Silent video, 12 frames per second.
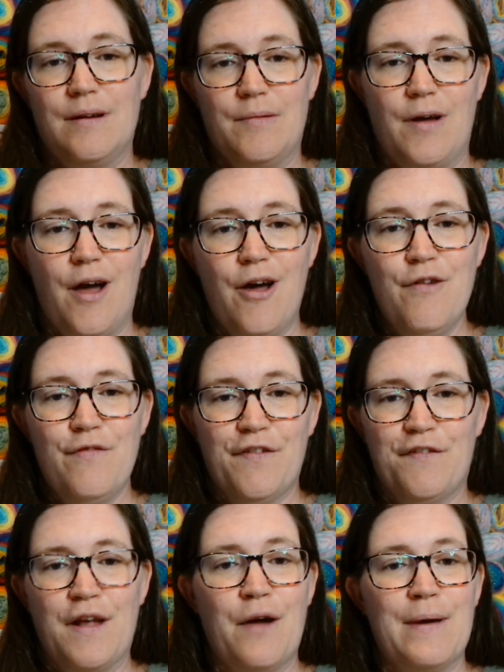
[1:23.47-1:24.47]

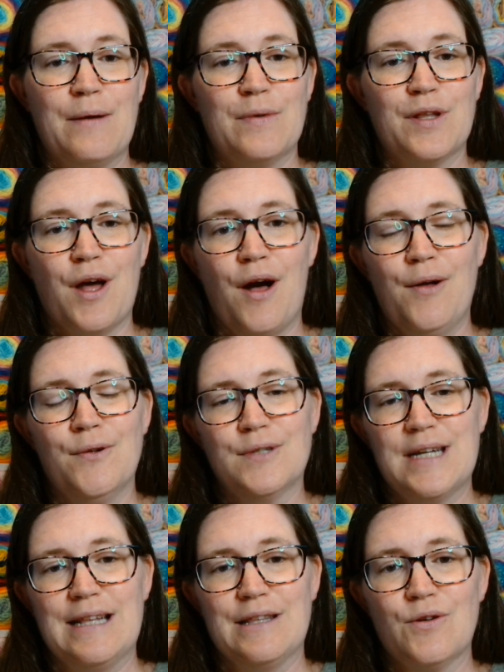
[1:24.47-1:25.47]
overflowing with gold
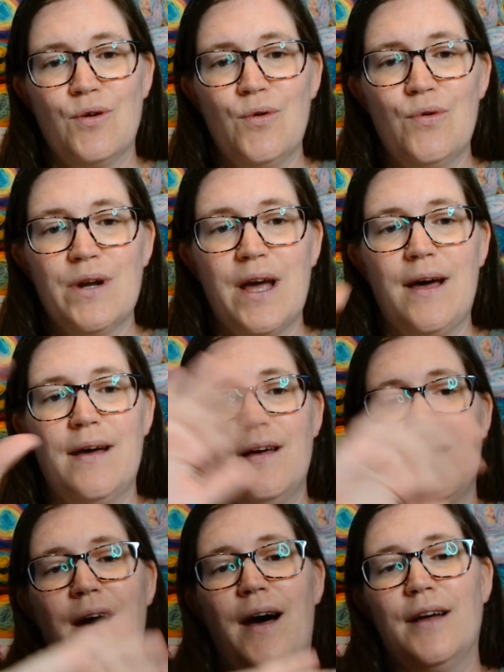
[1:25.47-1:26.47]
in the corner
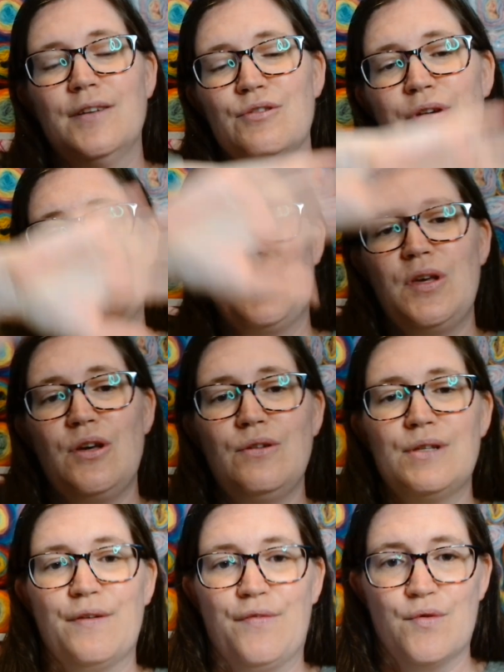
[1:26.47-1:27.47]
under a
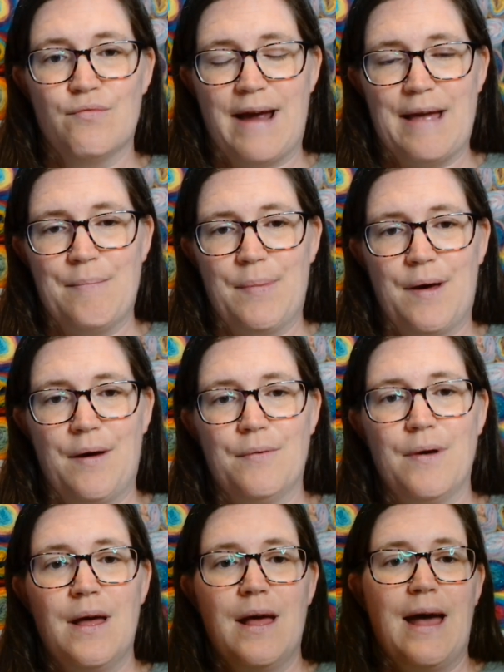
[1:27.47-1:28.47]
beautiful rainbow,
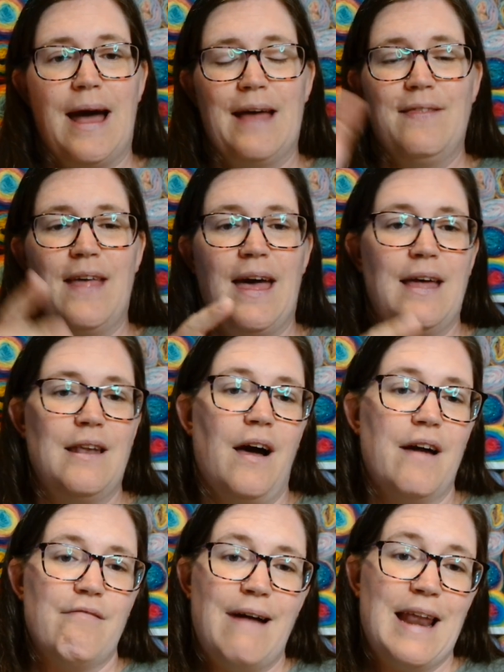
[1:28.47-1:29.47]
and then
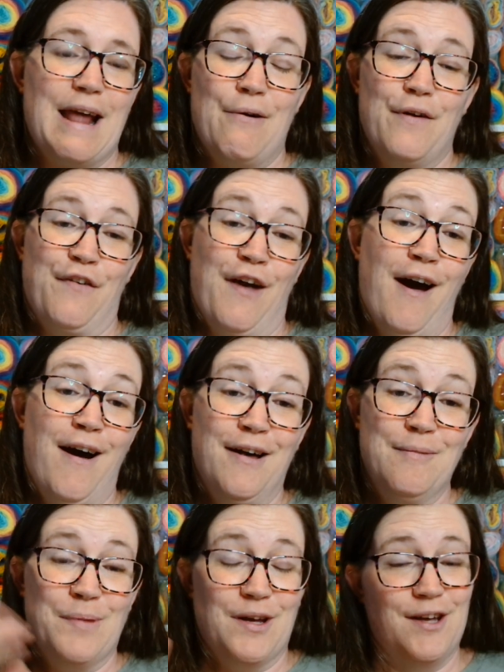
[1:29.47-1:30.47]
I ran out of
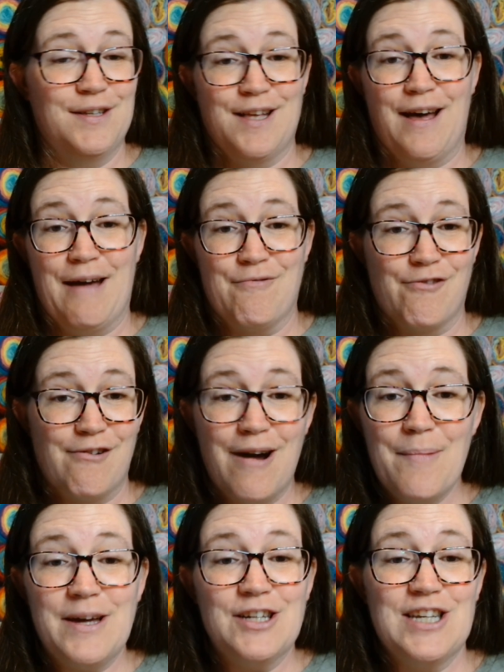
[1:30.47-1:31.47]
yarn because I am
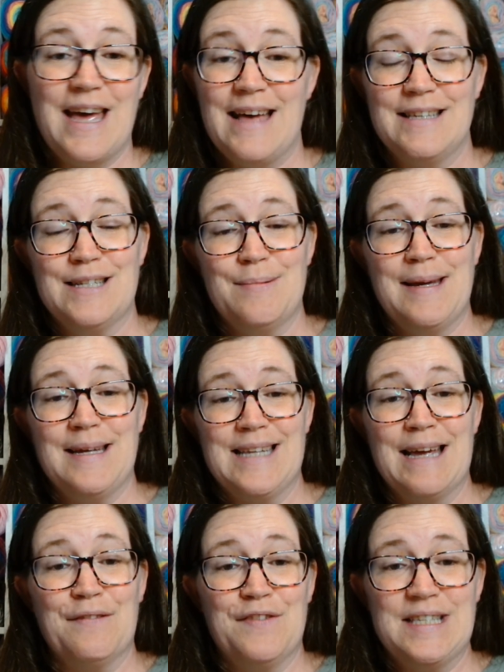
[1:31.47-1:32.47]
rubbish at
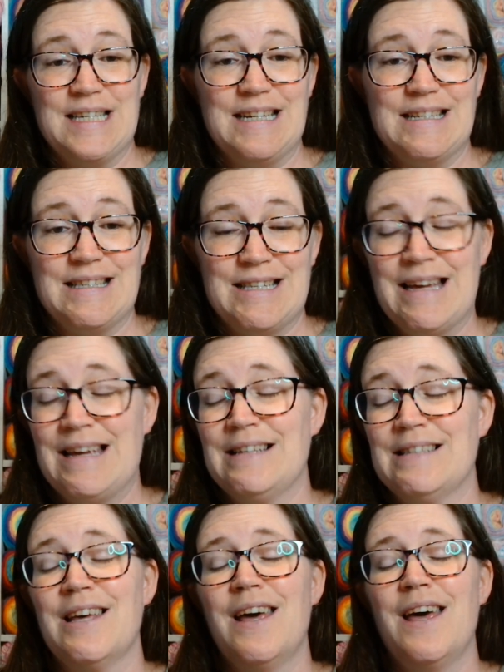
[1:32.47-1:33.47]
estimating for
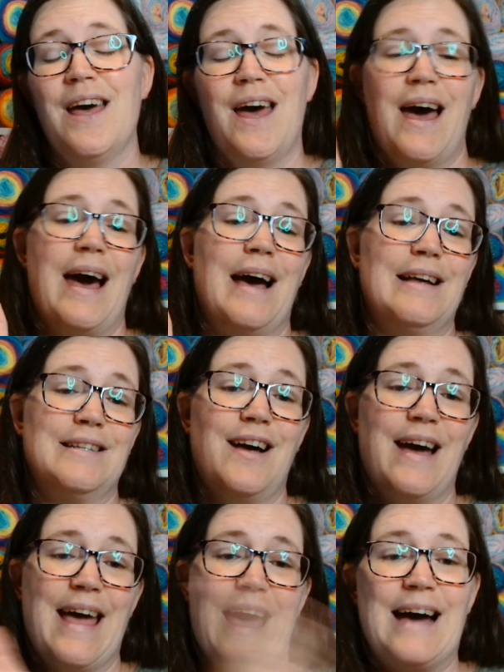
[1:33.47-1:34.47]
C2Cs, and
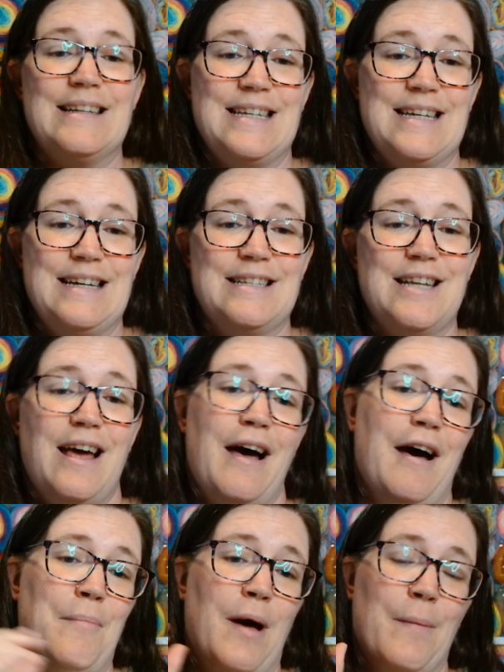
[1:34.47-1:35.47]
I added
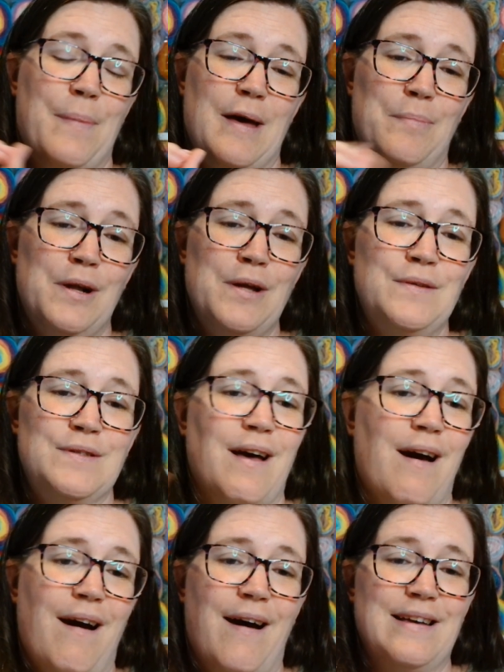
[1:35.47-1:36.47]
a bit of blue
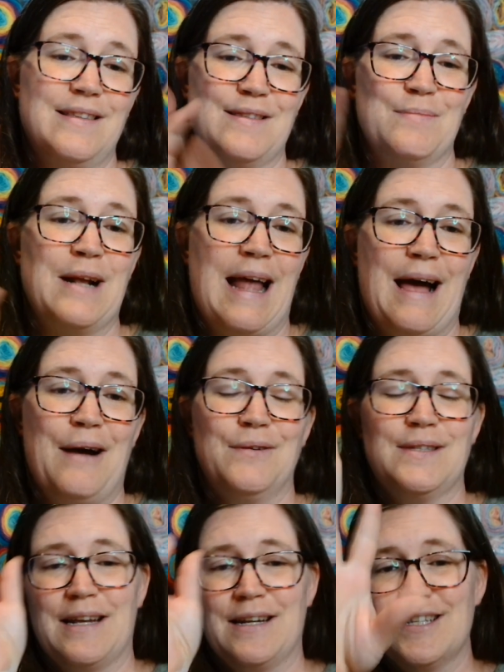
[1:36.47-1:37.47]
sky, some
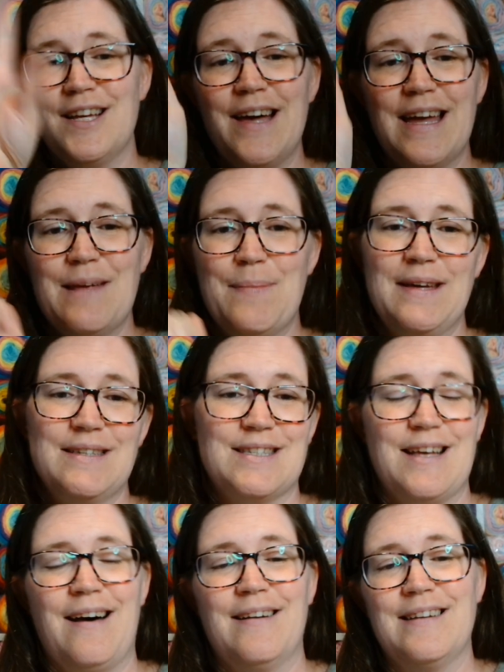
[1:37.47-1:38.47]
clouds, and a tiny bit of
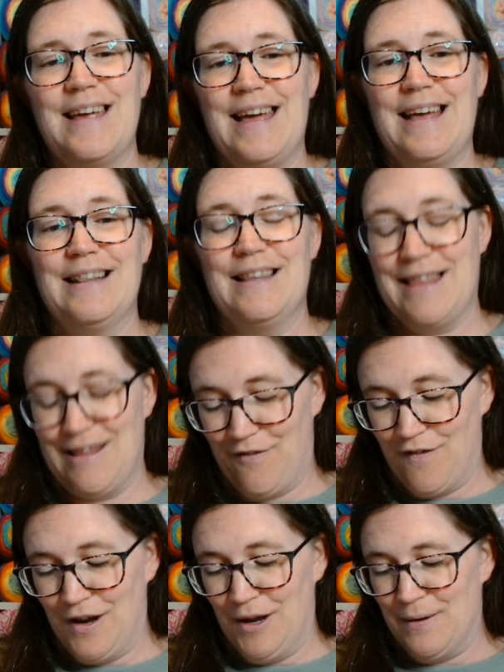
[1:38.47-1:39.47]
sun in the
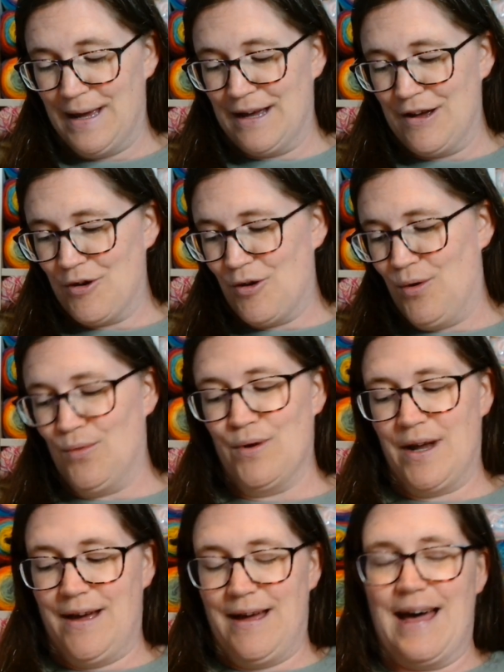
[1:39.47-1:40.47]
following
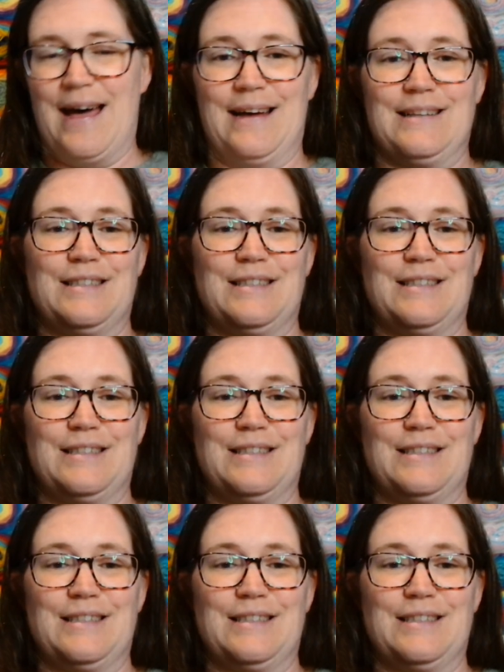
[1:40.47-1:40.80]
corner as